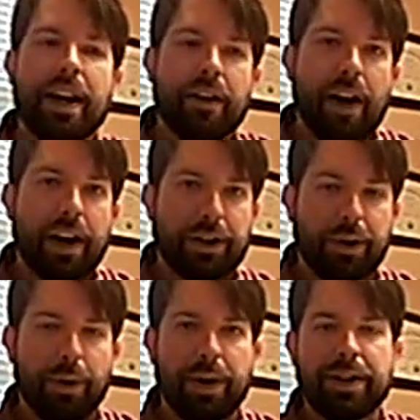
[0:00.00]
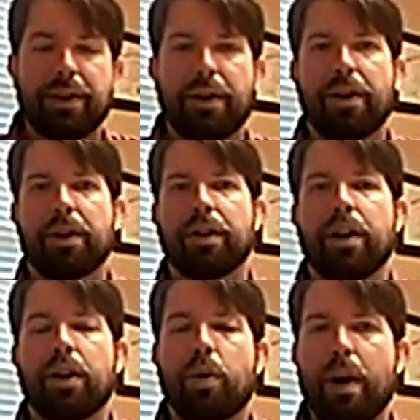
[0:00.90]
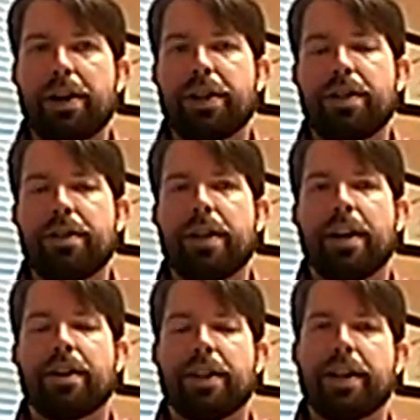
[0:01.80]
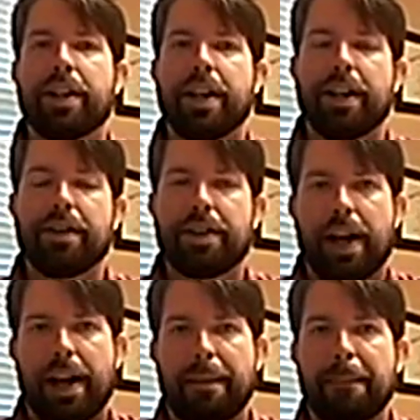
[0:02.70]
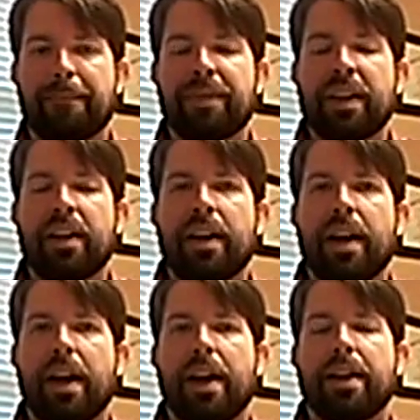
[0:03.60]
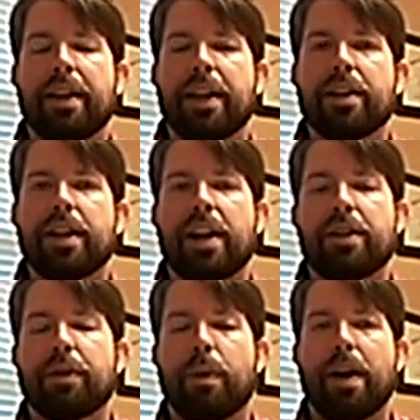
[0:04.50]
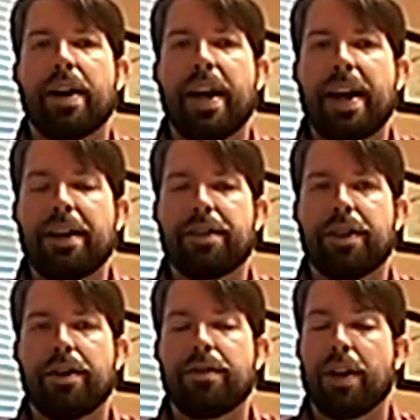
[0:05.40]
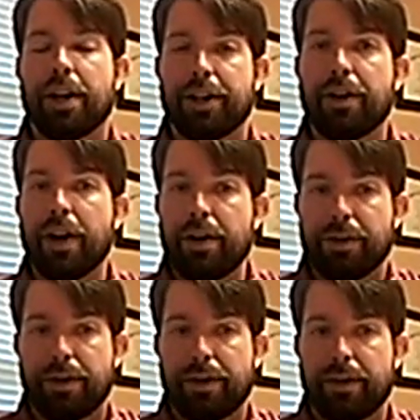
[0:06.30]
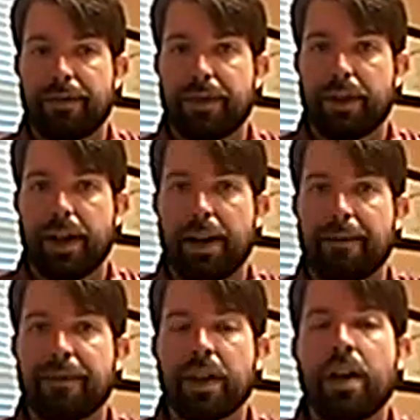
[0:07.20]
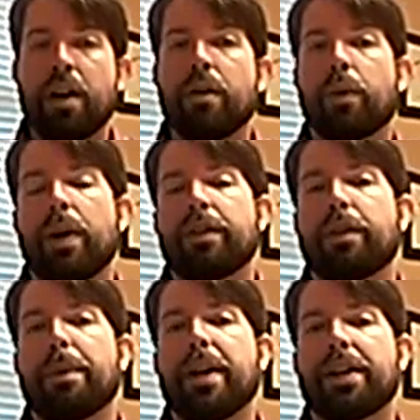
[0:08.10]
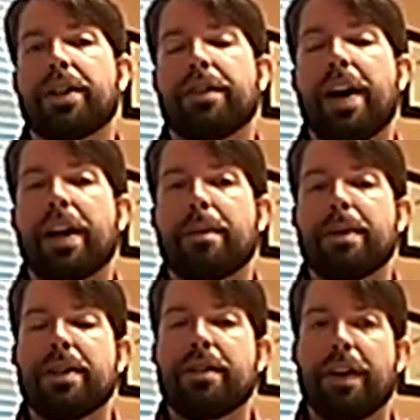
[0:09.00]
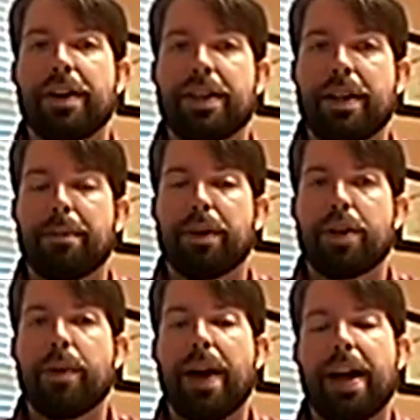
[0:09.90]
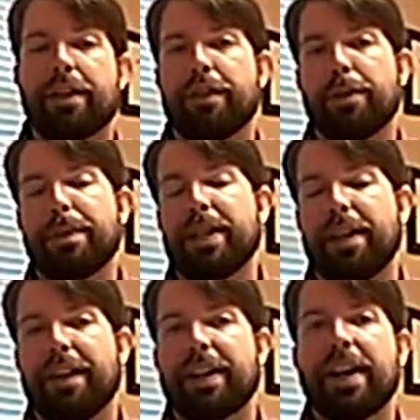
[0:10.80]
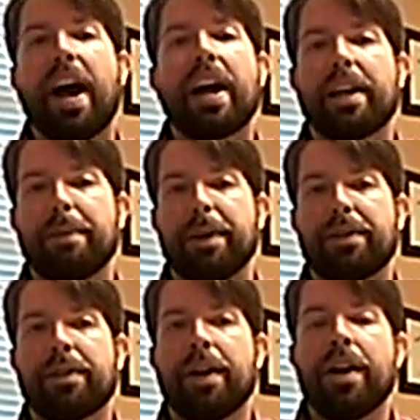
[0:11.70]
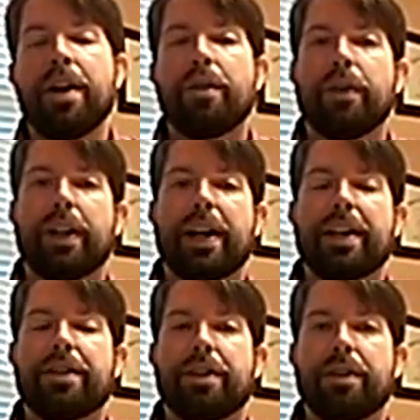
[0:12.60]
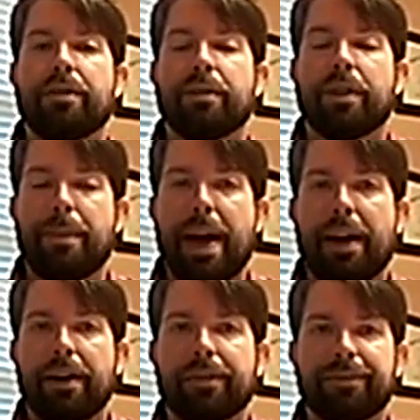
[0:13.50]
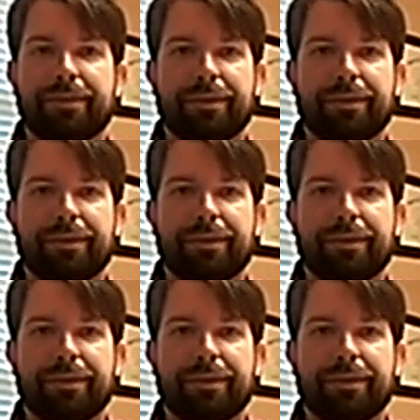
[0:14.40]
Interrogatories are questions that are sent to the other side, and the other side is required to answer those under oath. Okay? Request for production of documents is very similar. You ask for specific documents related to the matter.